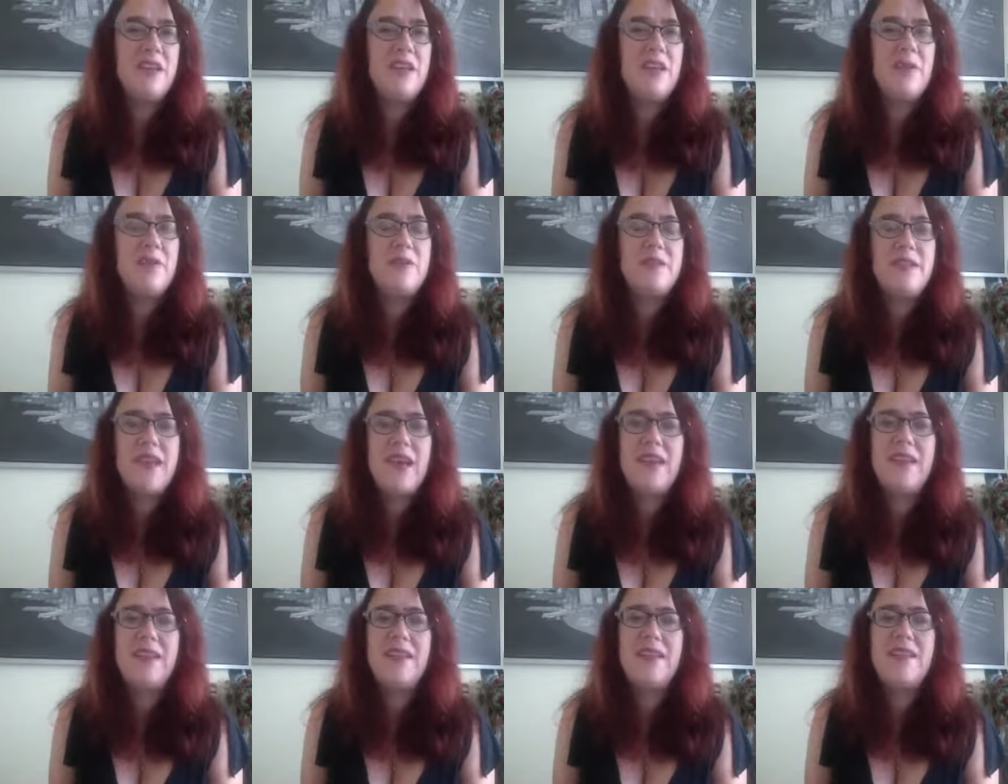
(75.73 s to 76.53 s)

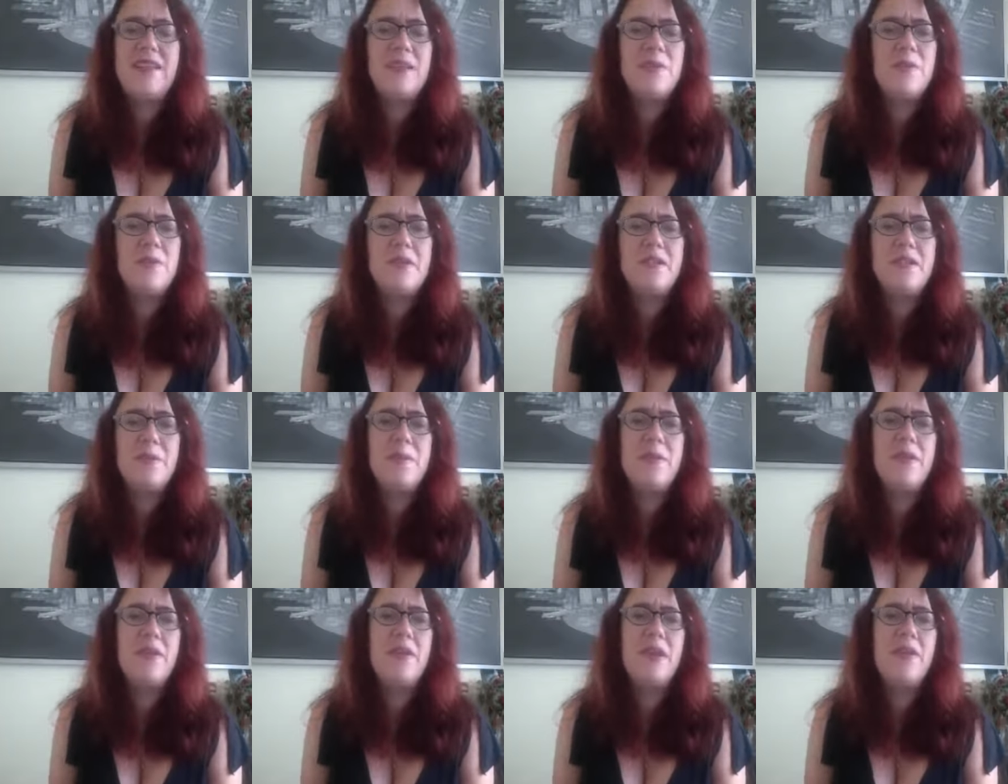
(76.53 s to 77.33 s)
sadness, and it brings up
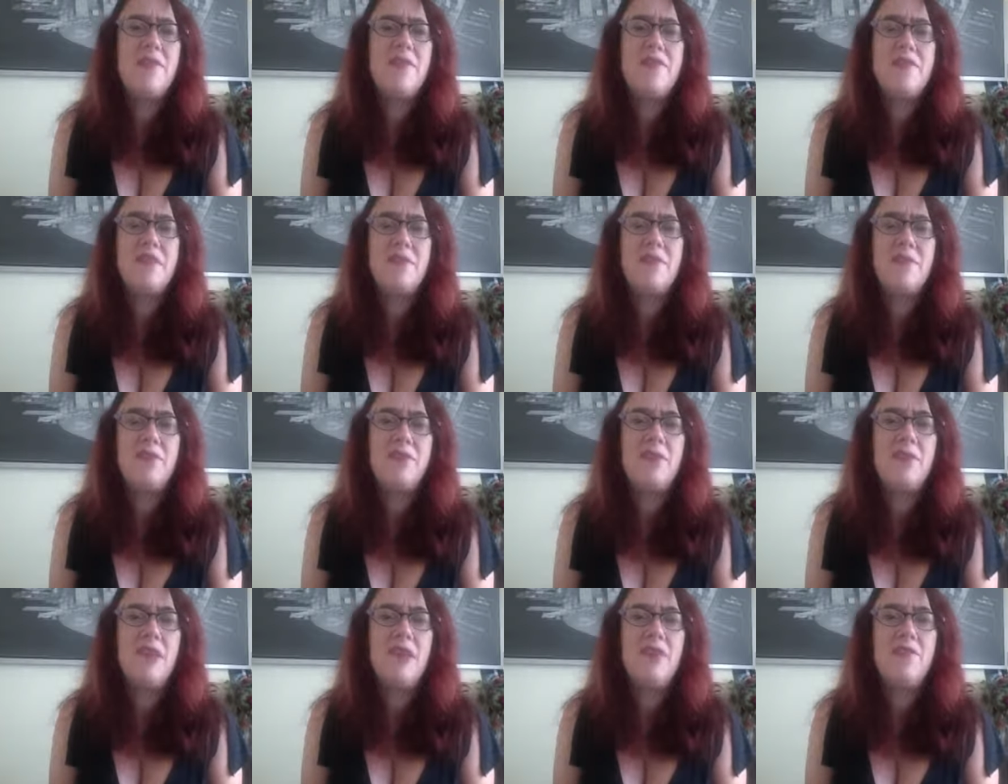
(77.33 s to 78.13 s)
a lot of stuff for
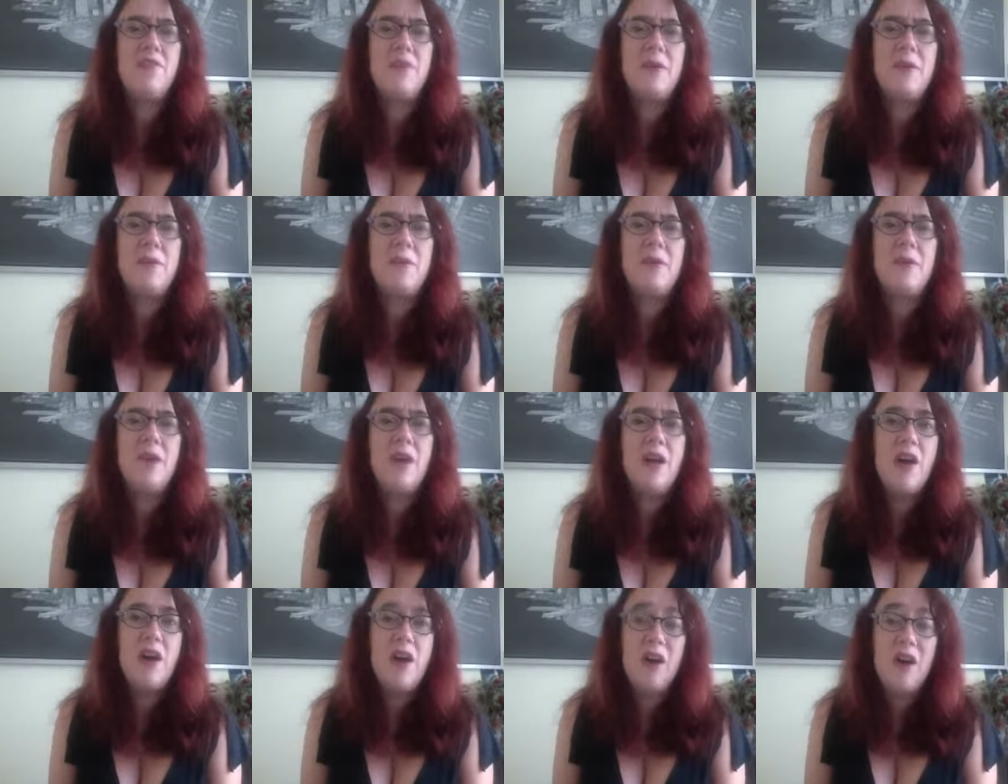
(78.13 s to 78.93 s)
a lot of people.
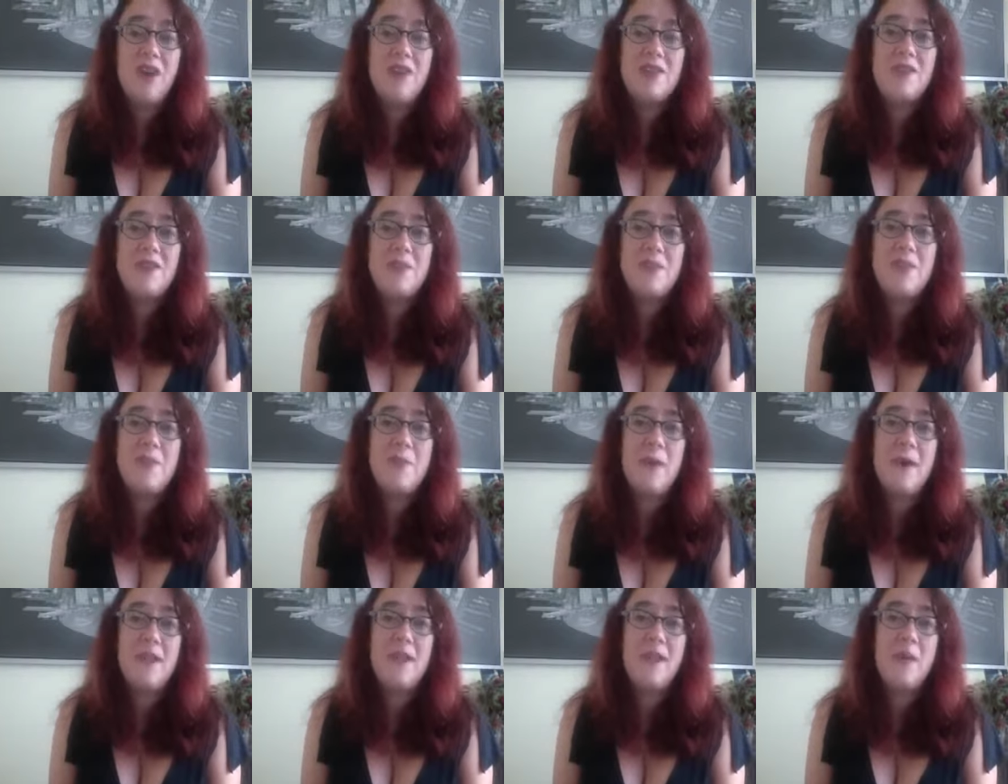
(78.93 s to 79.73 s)
Also,
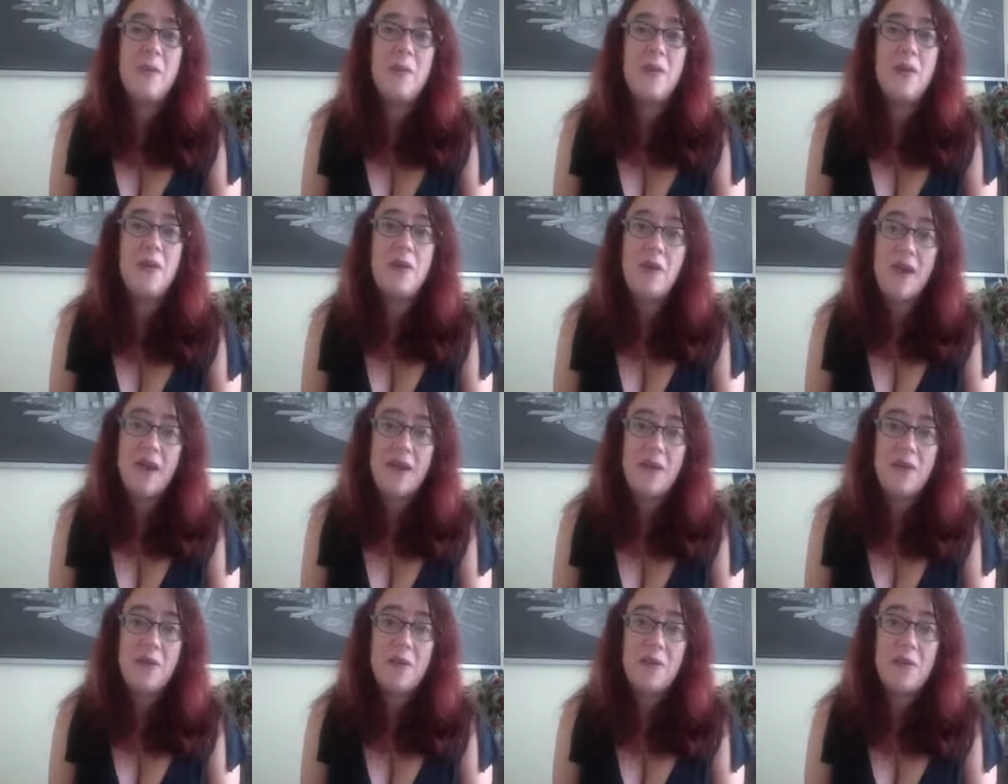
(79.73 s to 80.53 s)
depending on where you're at
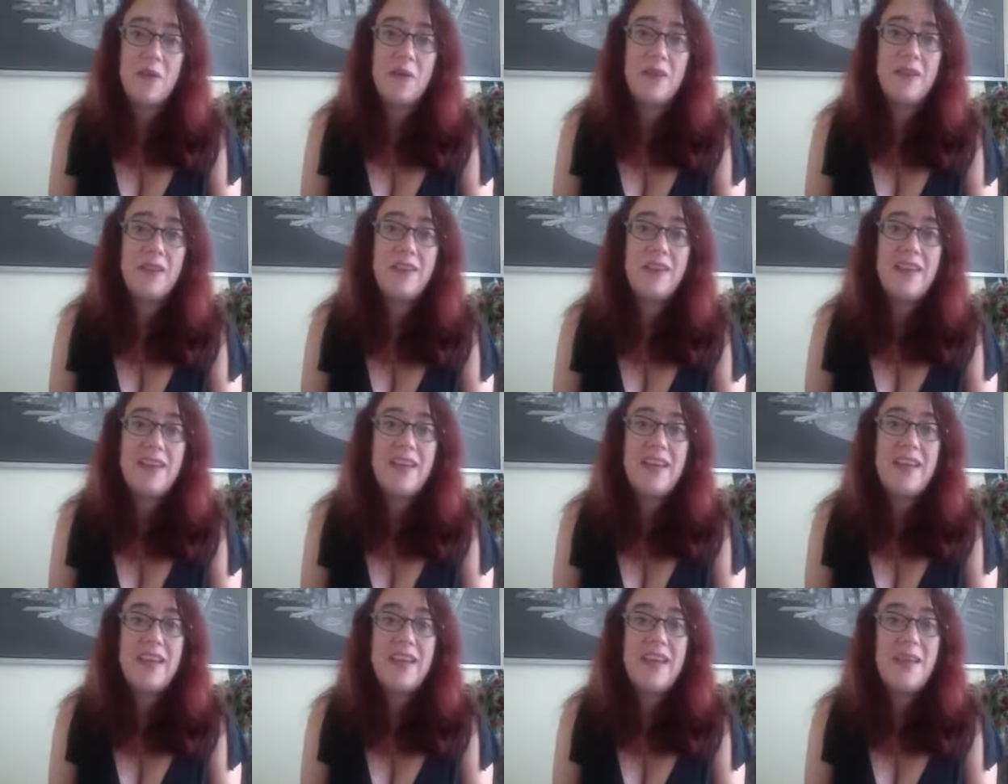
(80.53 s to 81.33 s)
in the world,
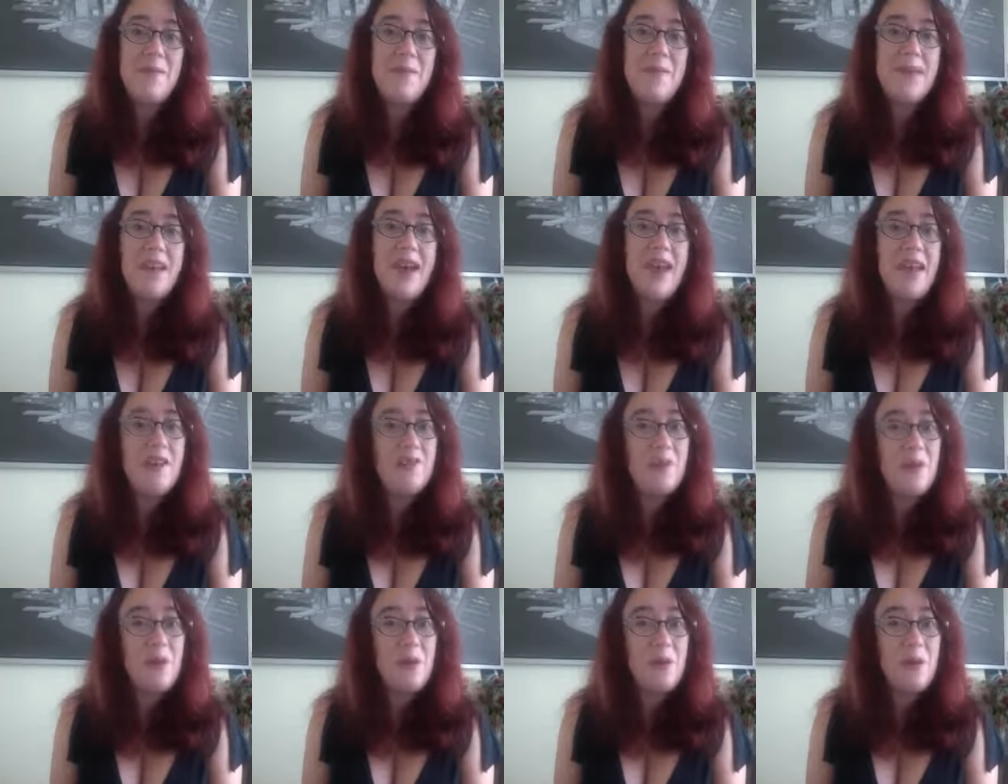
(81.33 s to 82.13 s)
it can be kind
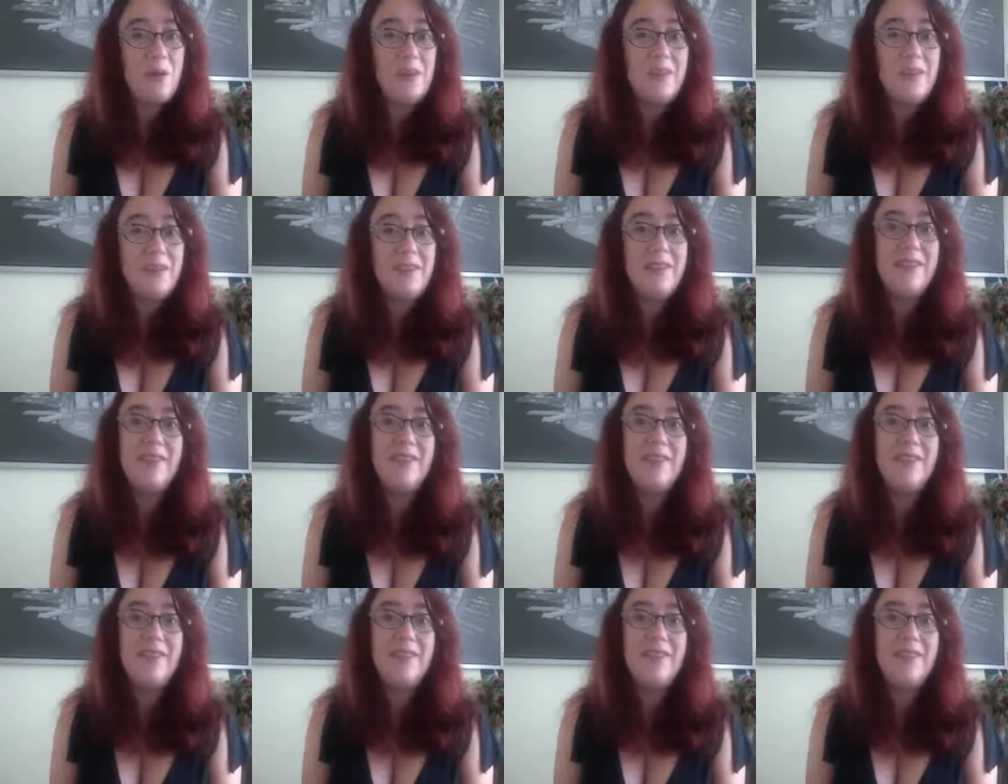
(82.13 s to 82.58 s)
of cold.